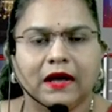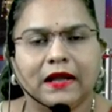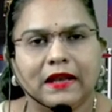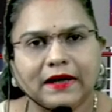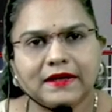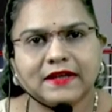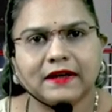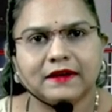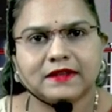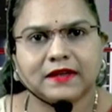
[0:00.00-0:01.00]
Let us
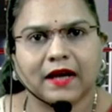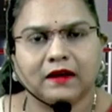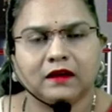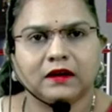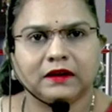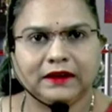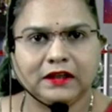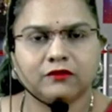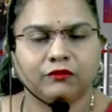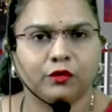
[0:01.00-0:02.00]
understand
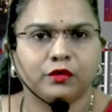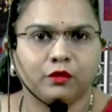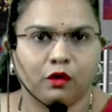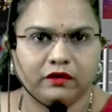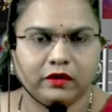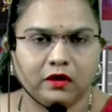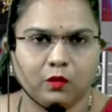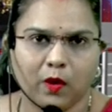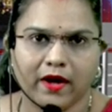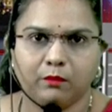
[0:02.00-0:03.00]
these four quadrants
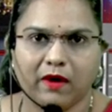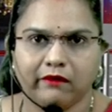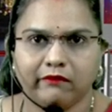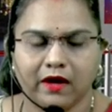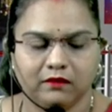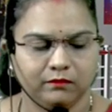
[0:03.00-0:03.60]
one by one.